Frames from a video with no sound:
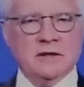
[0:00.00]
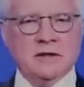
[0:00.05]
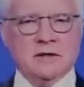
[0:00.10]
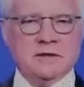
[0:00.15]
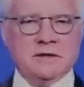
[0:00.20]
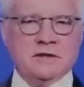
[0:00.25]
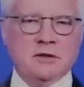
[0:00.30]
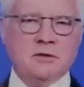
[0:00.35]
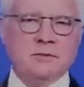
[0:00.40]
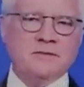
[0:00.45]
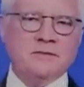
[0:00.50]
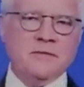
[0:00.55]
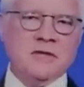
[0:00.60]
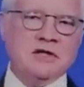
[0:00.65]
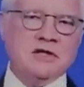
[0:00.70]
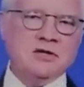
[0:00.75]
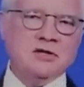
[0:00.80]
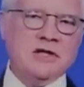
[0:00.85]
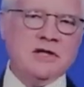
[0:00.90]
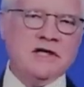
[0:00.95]
So
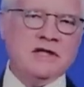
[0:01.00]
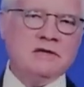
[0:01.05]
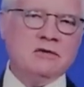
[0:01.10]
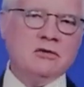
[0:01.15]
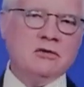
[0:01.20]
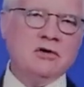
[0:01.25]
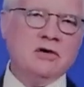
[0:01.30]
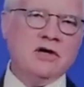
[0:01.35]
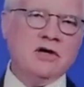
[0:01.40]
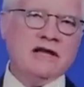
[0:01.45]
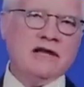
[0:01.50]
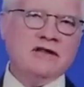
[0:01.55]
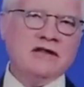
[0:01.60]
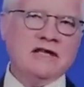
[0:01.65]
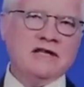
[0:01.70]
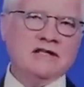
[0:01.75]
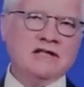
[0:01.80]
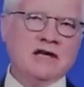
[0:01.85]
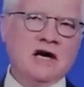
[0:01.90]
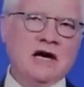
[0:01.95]
as we look at
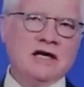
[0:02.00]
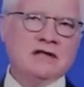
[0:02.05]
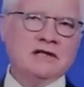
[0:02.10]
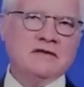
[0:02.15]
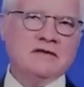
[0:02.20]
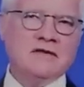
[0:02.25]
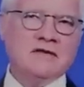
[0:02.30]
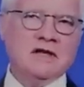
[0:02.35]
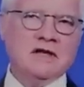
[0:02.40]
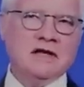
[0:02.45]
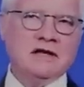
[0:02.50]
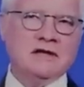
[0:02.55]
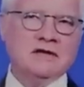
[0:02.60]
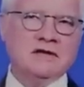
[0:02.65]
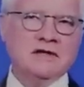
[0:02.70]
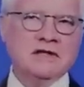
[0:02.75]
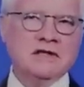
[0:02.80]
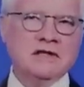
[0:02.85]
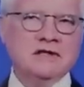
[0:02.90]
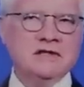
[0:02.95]
these kinds of
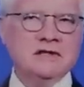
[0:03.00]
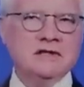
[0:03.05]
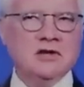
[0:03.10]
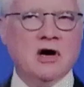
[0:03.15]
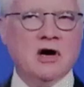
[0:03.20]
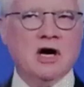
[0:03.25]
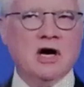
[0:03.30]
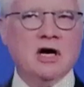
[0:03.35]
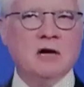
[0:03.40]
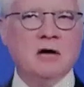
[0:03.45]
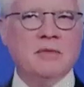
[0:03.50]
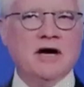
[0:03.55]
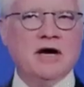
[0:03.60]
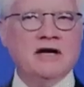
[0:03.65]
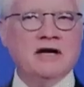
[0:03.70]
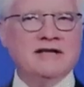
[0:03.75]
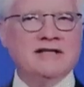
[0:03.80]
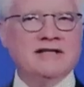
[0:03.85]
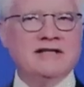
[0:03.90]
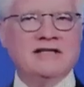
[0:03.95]
things, let's talk about
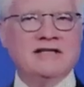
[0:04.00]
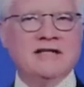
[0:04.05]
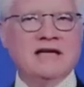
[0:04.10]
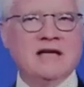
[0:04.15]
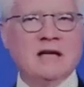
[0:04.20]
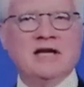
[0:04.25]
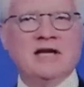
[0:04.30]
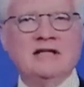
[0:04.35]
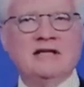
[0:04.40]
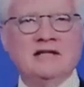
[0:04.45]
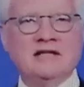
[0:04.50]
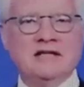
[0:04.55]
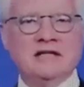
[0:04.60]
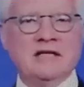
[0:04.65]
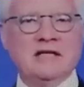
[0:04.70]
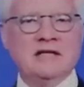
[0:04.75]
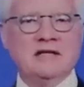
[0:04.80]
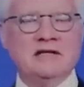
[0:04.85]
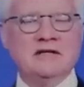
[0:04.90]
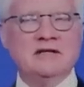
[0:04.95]
a systemic
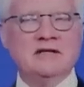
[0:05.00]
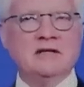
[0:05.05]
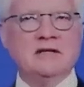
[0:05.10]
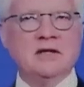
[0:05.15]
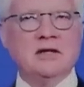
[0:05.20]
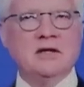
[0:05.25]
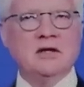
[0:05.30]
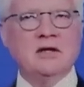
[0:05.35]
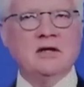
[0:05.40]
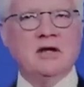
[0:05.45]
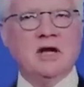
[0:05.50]
disease. Name